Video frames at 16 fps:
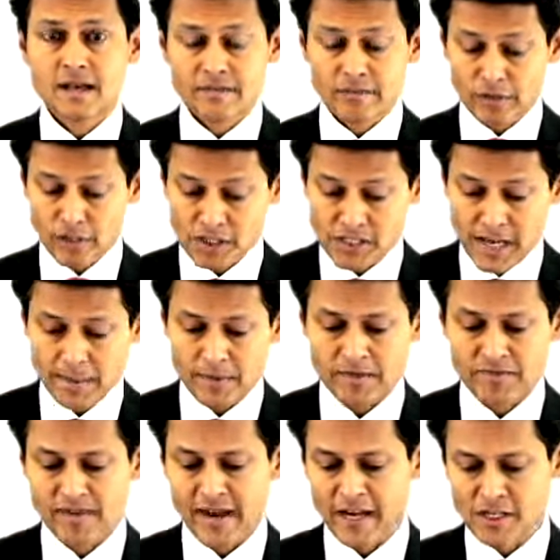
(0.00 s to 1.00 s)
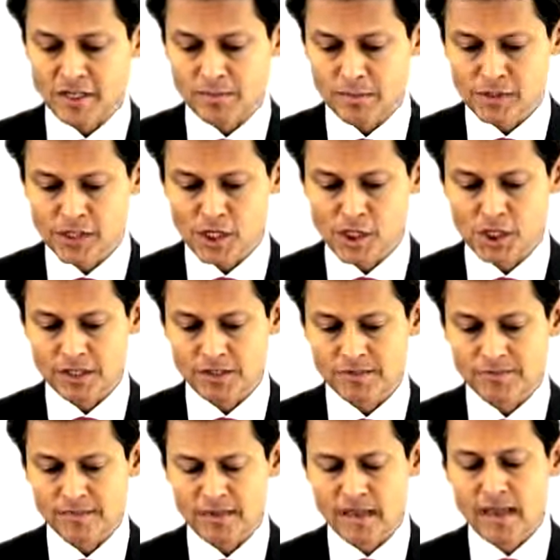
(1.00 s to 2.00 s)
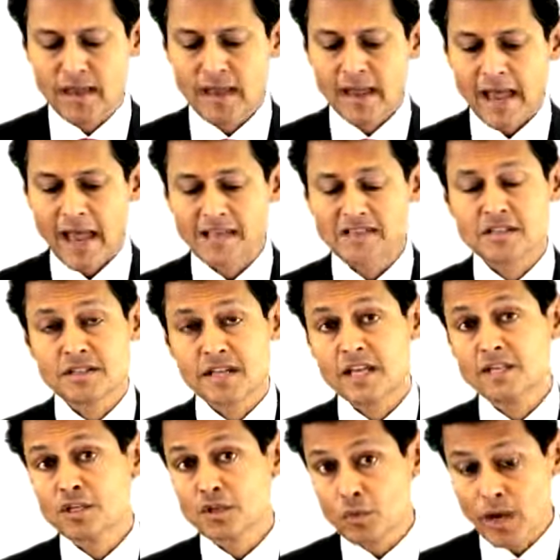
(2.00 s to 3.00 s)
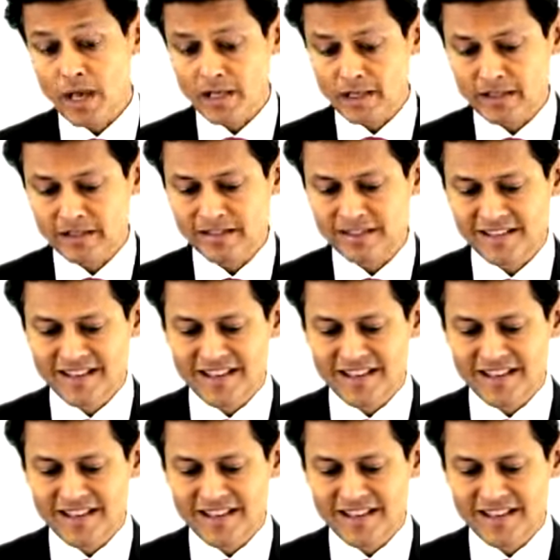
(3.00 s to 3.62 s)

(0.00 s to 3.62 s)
for the statement of financial position, as indeed you will